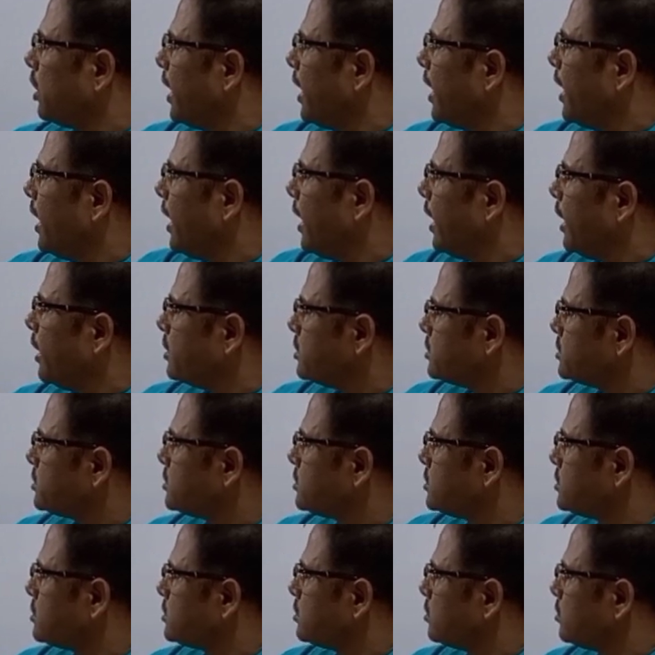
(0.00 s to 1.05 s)

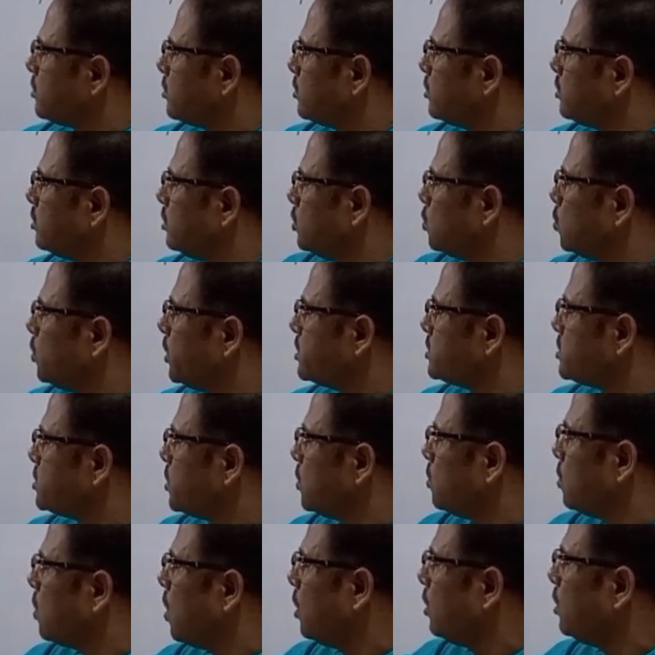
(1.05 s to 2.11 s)
glands.
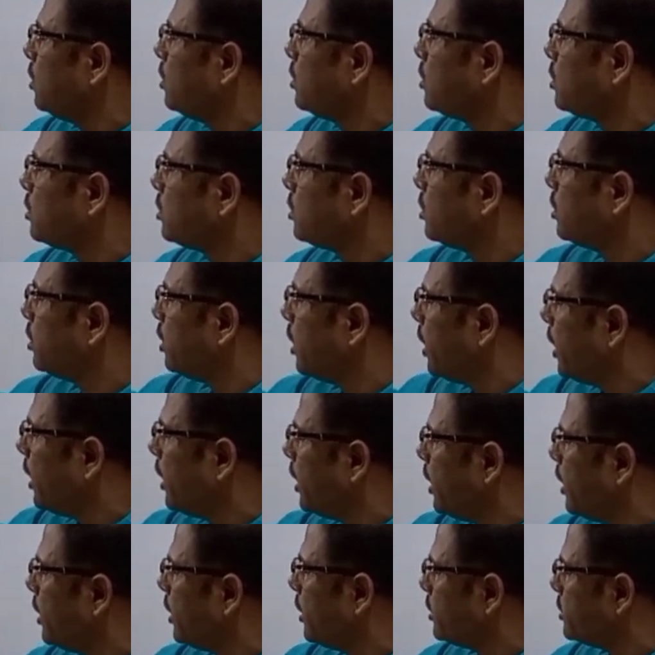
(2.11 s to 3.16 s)
Unicellular
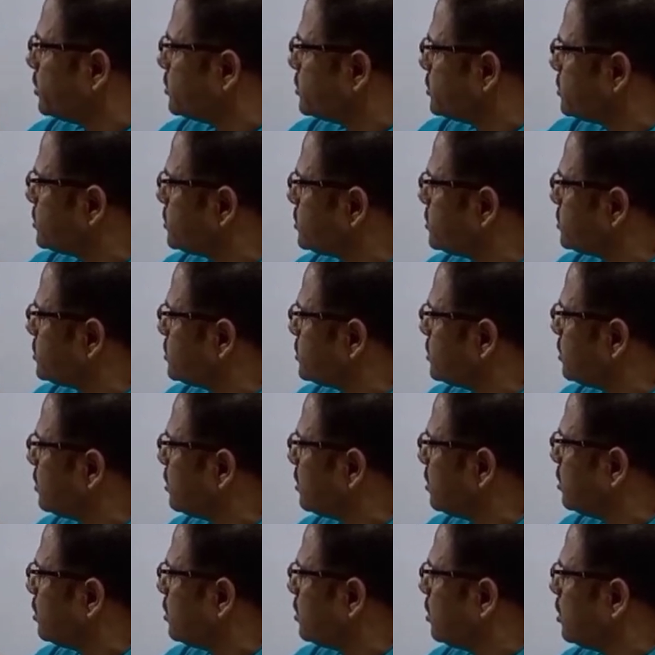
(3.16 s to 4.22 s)
glands.
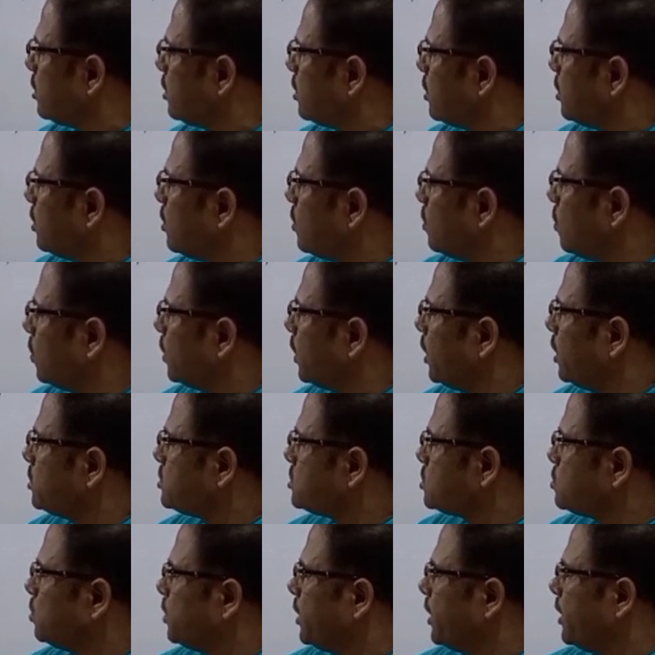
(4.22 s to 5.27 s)
Okay,
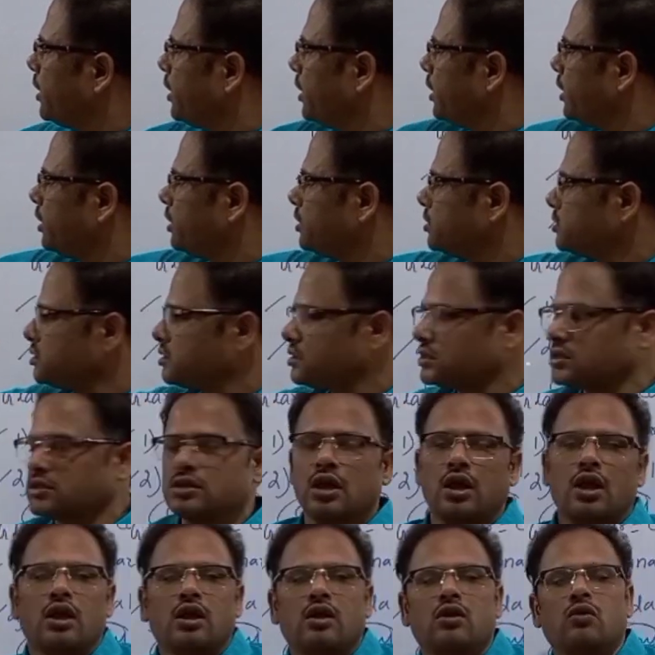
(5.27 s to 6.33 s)
students.
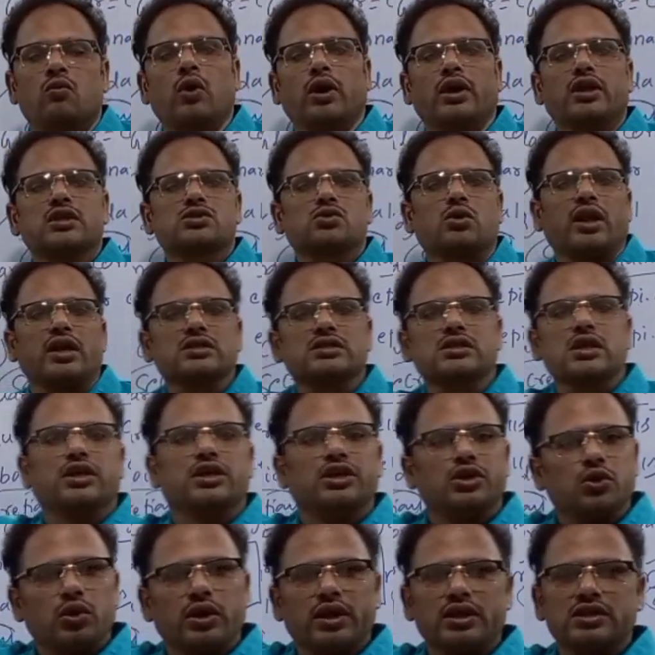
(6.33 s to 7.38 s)
One is called as a
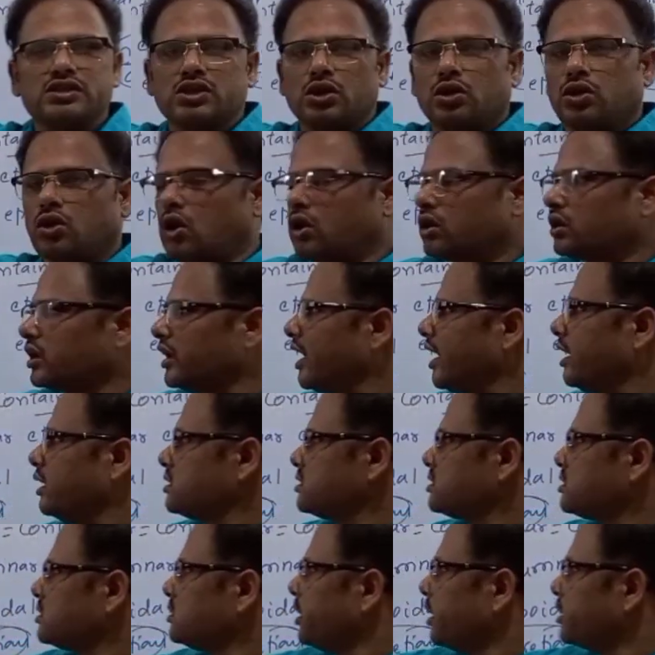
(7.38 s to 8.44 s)
unicellular
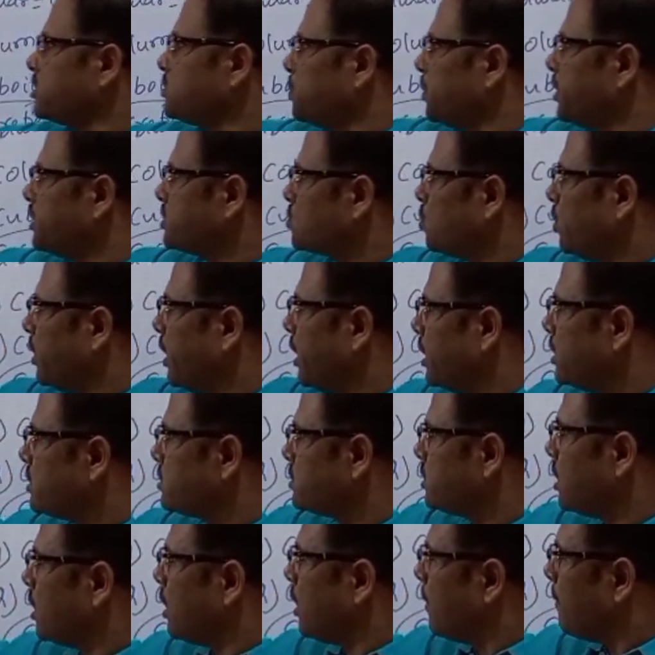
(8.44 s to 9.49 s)
glands. Next one is called
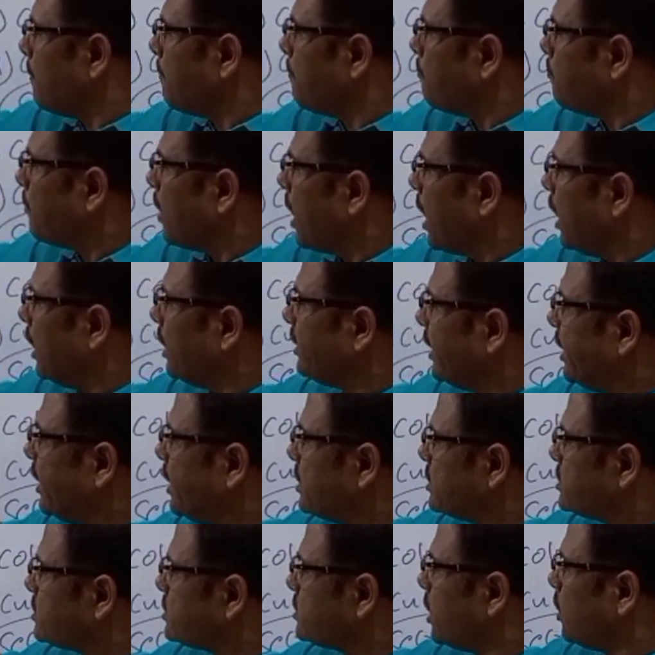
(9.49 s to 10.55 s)
as
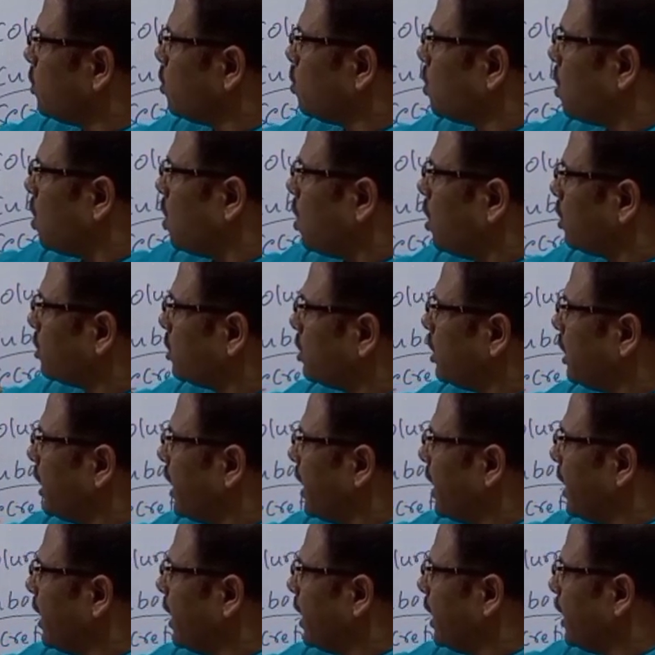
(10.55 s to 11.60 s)
multicellular
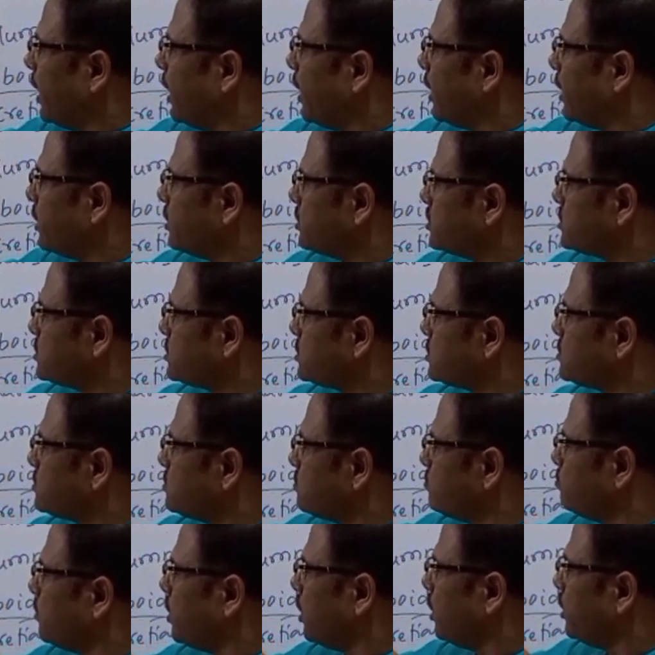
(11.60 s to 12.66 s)
glands.
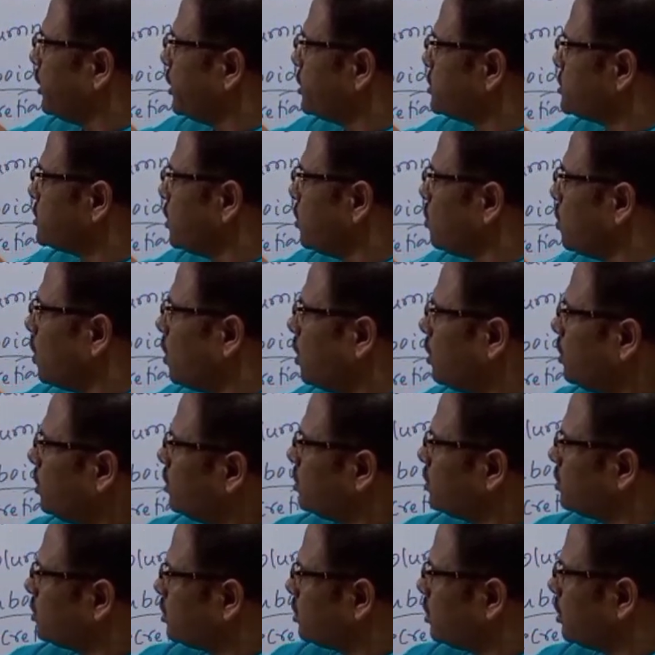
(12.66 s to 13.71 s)
Multicellular
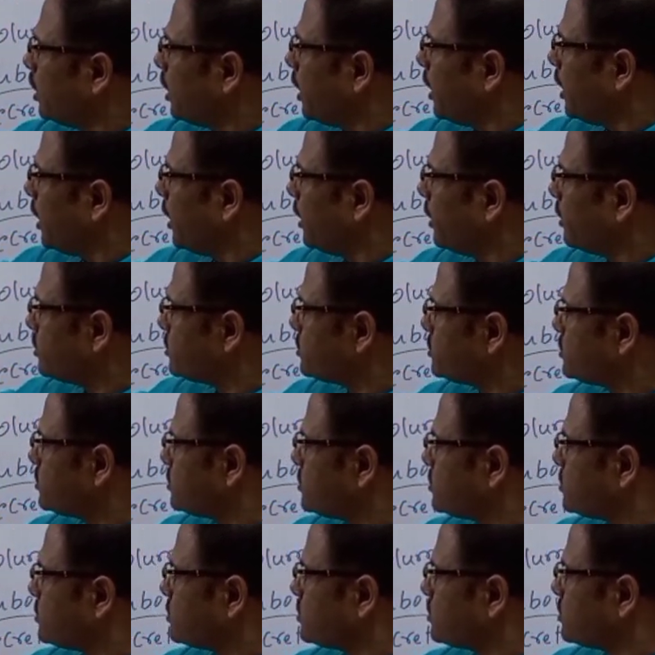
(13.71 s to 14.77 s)

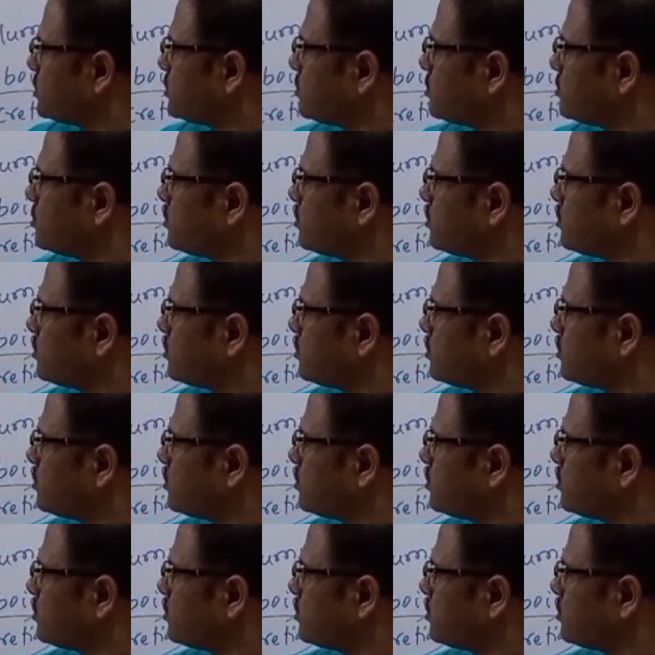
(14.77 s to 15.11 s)
glands.